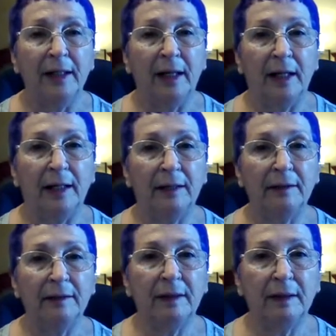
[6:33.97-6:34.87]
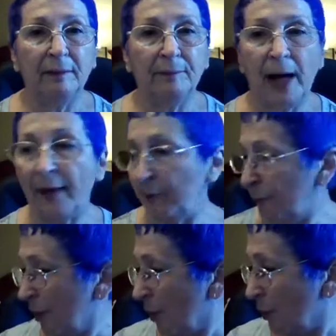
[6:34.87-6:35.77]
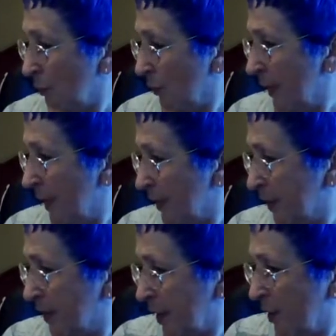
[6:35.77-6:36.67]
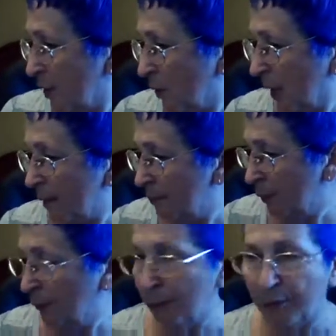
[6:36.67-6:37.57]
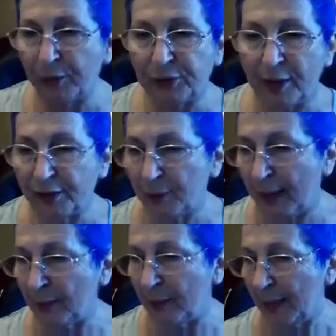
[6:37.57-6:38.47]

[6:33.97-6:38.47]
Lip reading: the road, which, I moved the postcard so I don't,